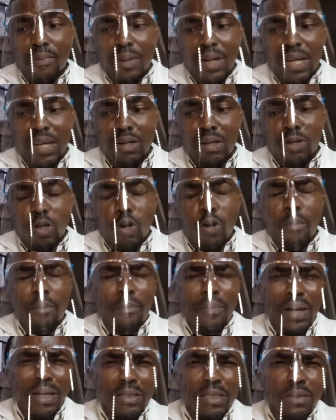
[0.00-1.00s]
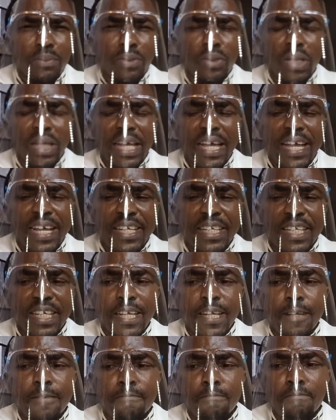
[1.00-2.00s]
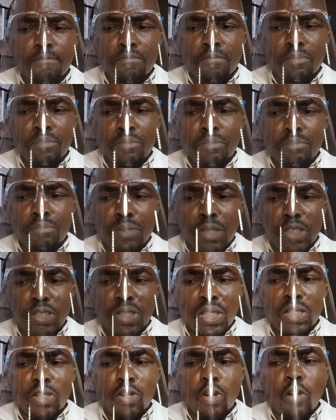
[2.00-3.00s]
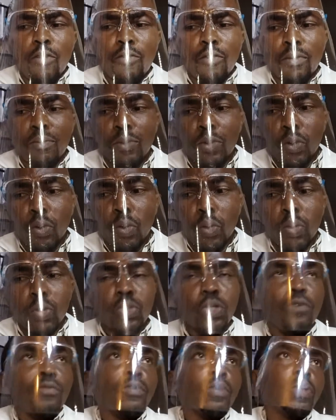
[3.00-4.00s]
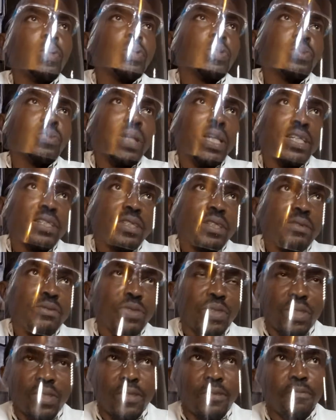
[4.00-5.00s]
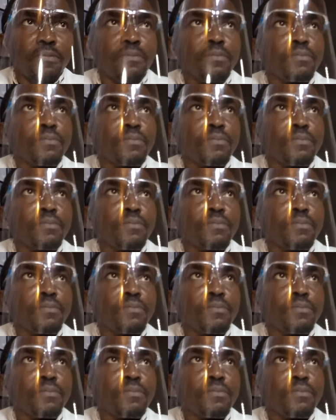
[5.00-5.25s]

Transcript: from compactable AD patient or from those of close relatives.